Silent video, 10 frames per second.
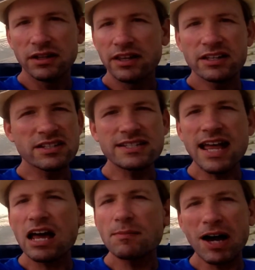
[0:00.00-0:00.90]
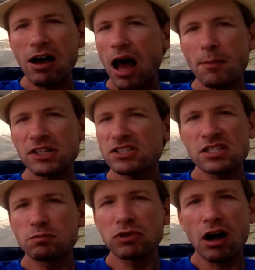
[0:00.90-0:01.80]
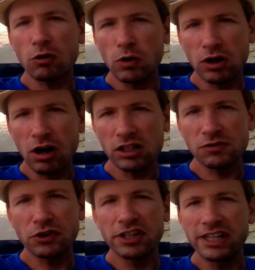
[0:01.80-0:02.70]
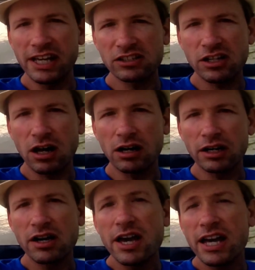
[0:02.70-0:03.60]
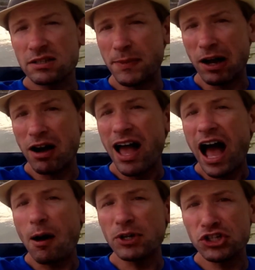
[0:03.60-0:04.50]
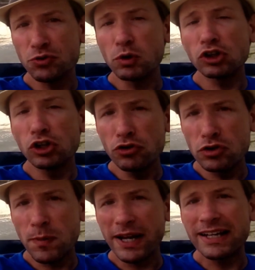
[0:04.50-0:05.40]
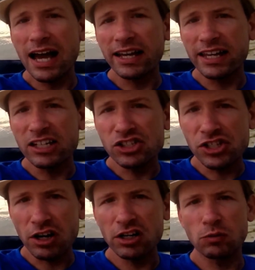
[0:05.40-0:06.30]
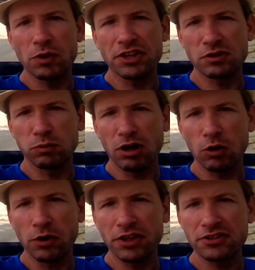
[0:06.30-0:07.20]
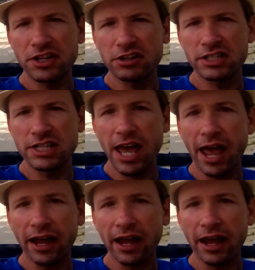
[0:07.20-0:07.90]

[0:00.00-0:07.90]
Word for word: This is not about how much this blog will cost for you to get started. It's about how much you will lose by not getting started with this blog with us here today.